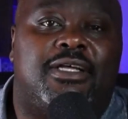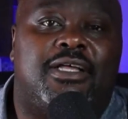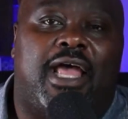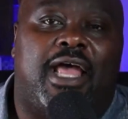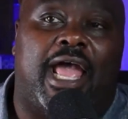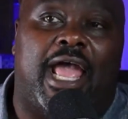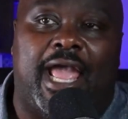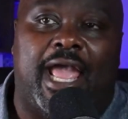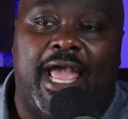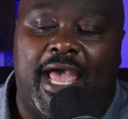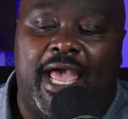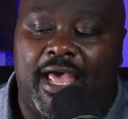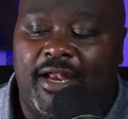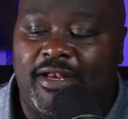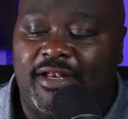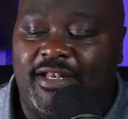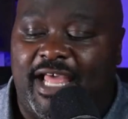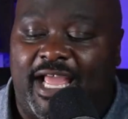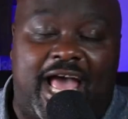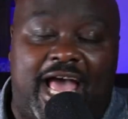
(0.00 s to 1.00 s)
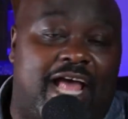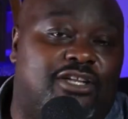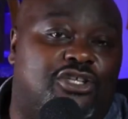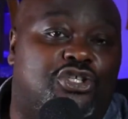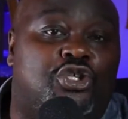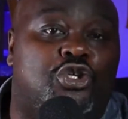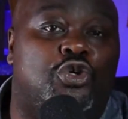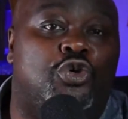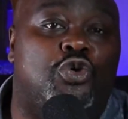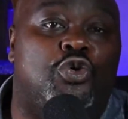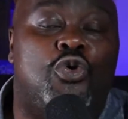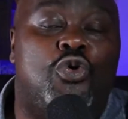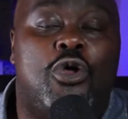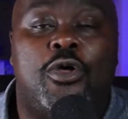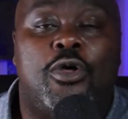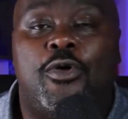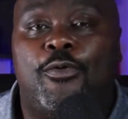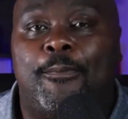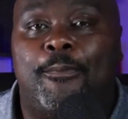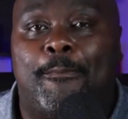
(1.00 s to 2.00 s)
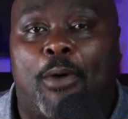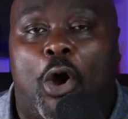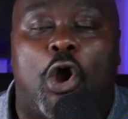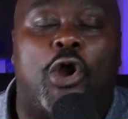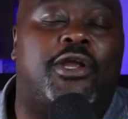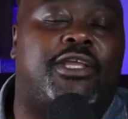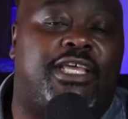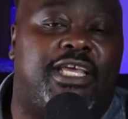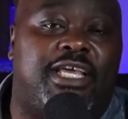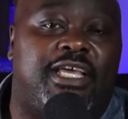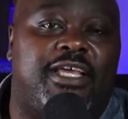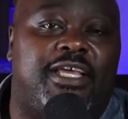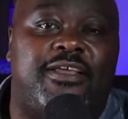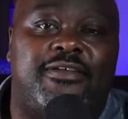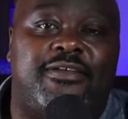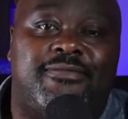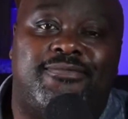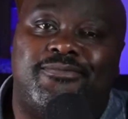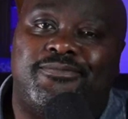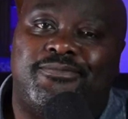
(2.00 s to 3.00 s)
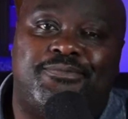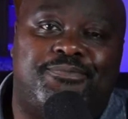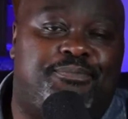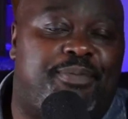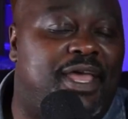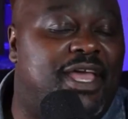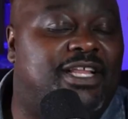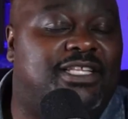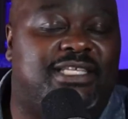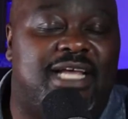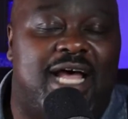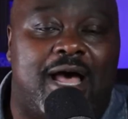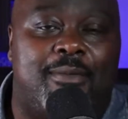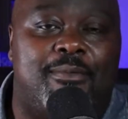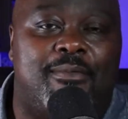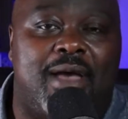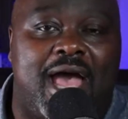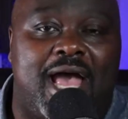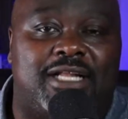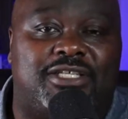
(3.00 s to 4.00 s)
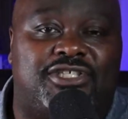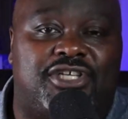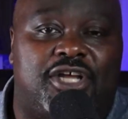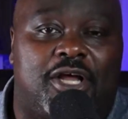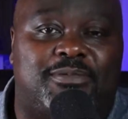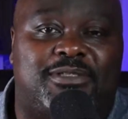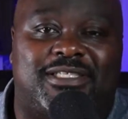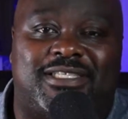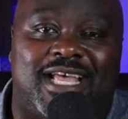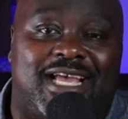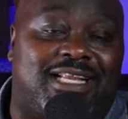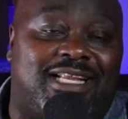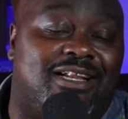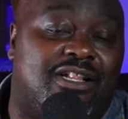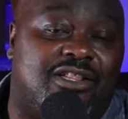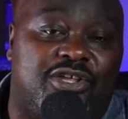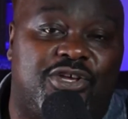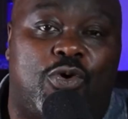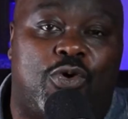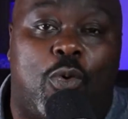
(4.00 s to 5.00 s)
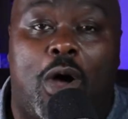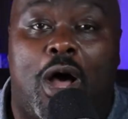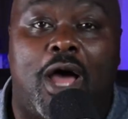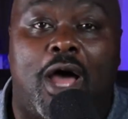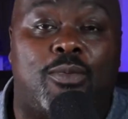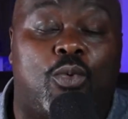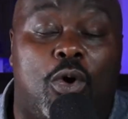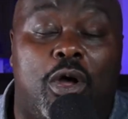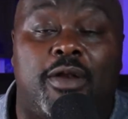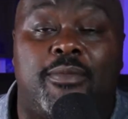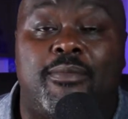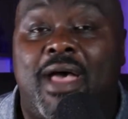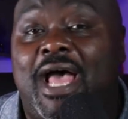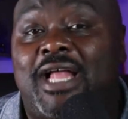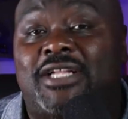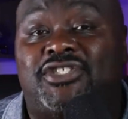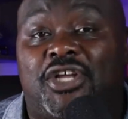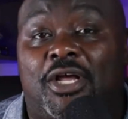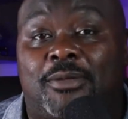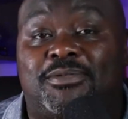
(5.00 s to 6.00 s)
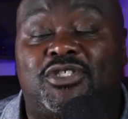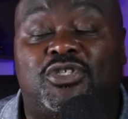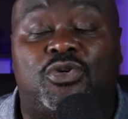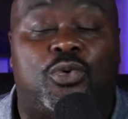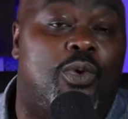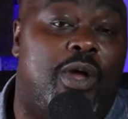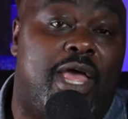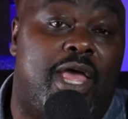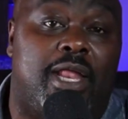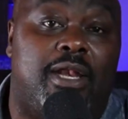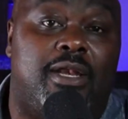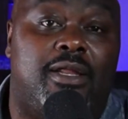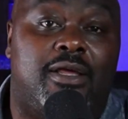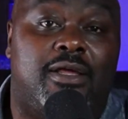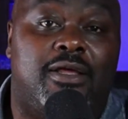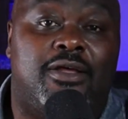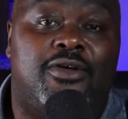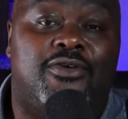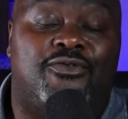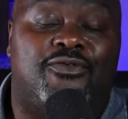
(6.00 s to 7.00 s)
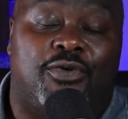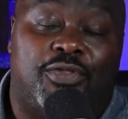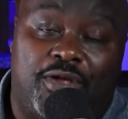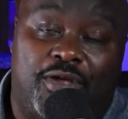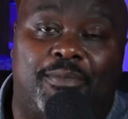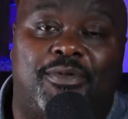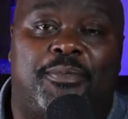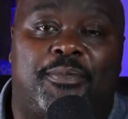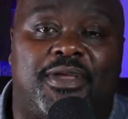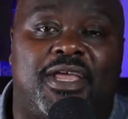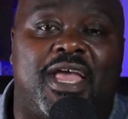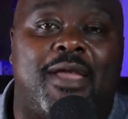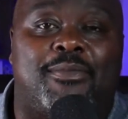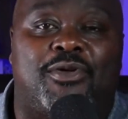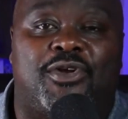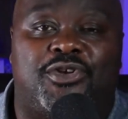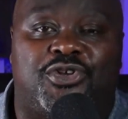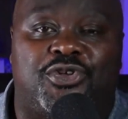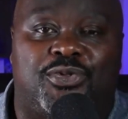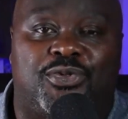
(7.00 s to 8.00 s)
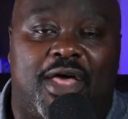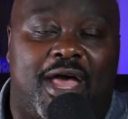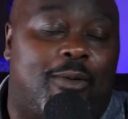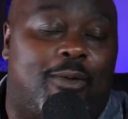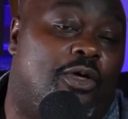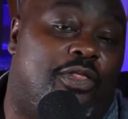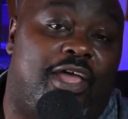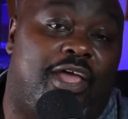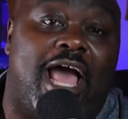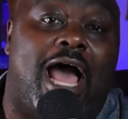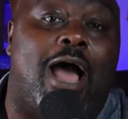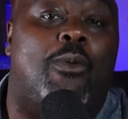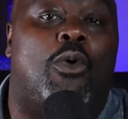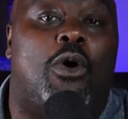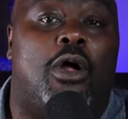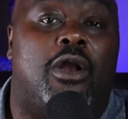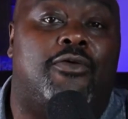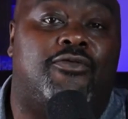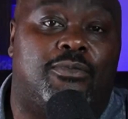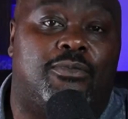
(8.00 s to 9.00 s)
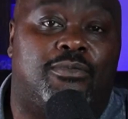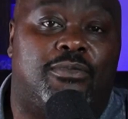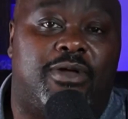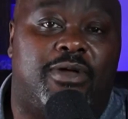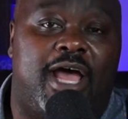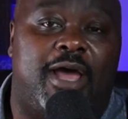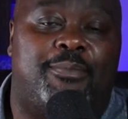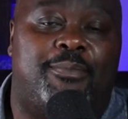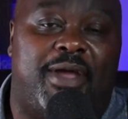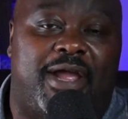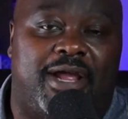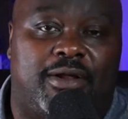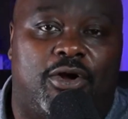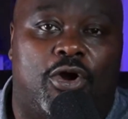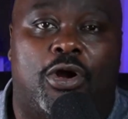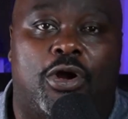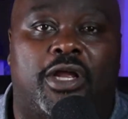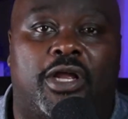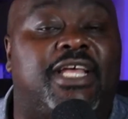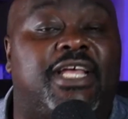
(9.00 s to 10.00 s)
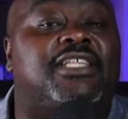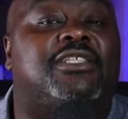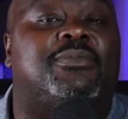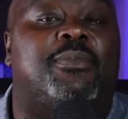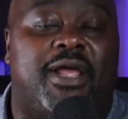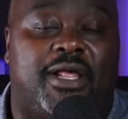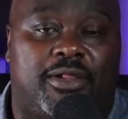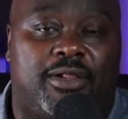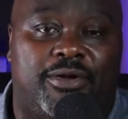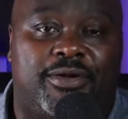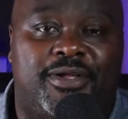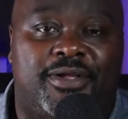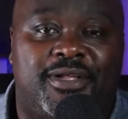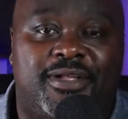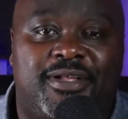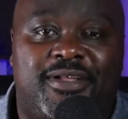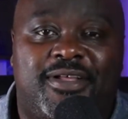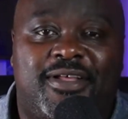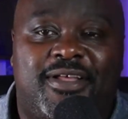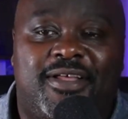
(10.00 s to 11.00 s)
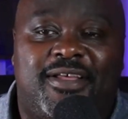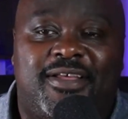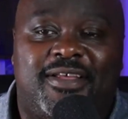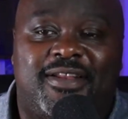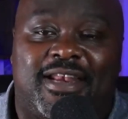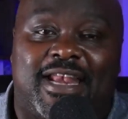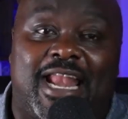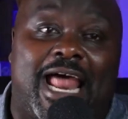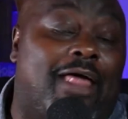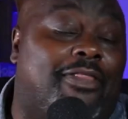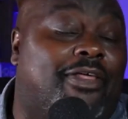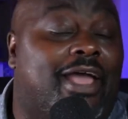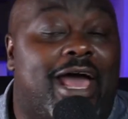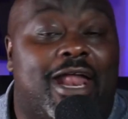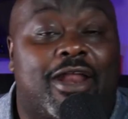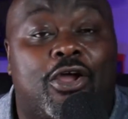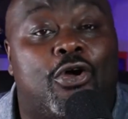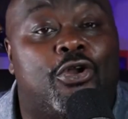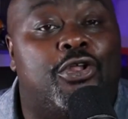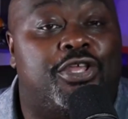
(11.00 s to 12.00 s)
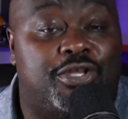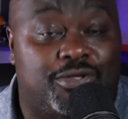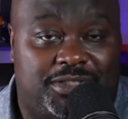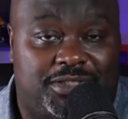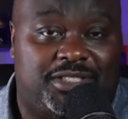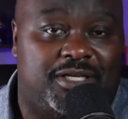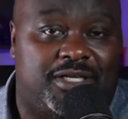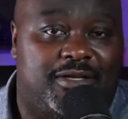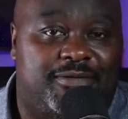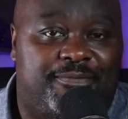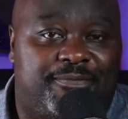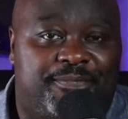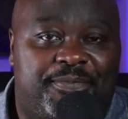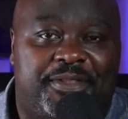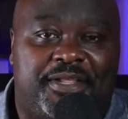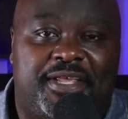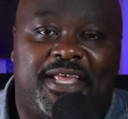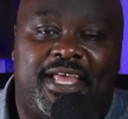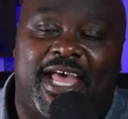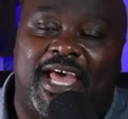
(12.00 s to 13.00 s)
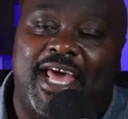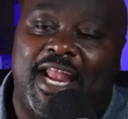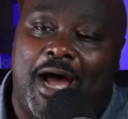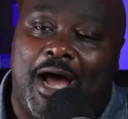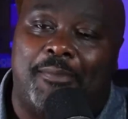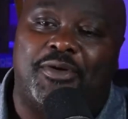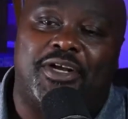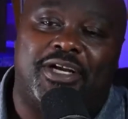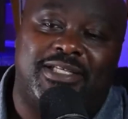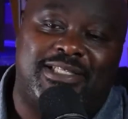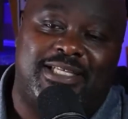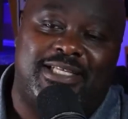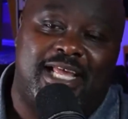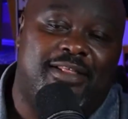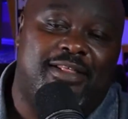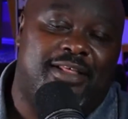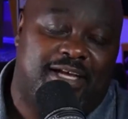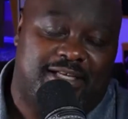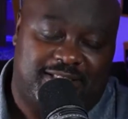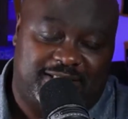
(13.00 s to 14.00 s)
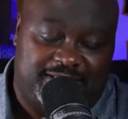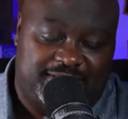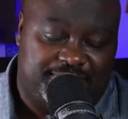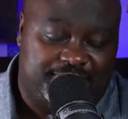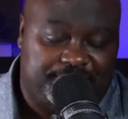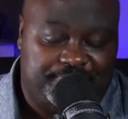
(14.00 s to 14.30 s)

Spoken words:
And they got 2 marquee big-time matchups, technically quad 1 matchups to win for them to be able to do that. Well, they got one of them at against Baylor. Now they got to go to Houston. And I'm going to say this.